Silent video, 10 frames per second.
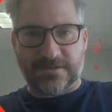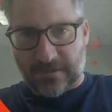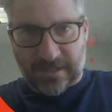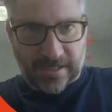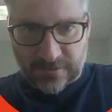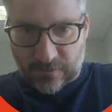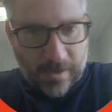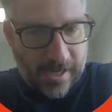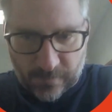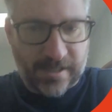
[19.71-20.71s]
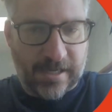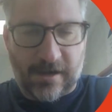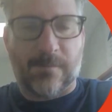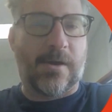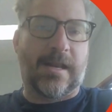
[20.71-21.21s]
Okay, so why do we
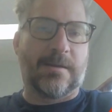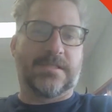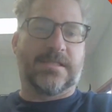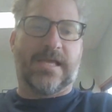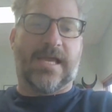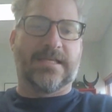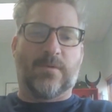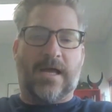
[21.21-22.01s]
care about MCAs?